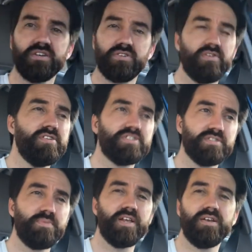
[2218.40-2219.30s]

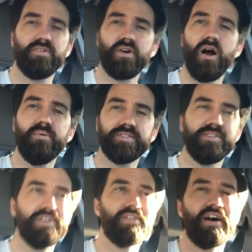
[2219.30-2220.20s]
encourages me to do comics,
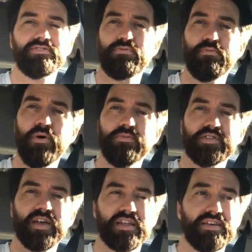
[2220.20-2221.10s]
and allows for
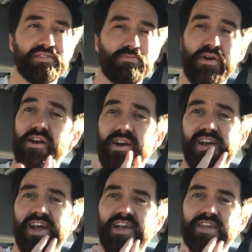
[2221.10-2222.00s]
moments like this where,
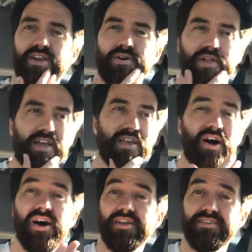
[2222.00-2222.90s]
you know, like
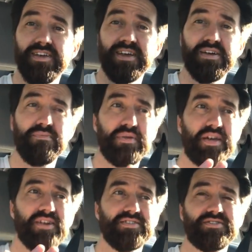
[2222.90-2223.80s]
Jan,
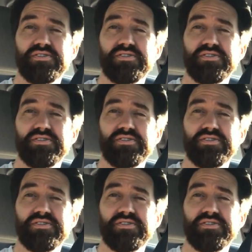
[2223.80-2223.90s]
because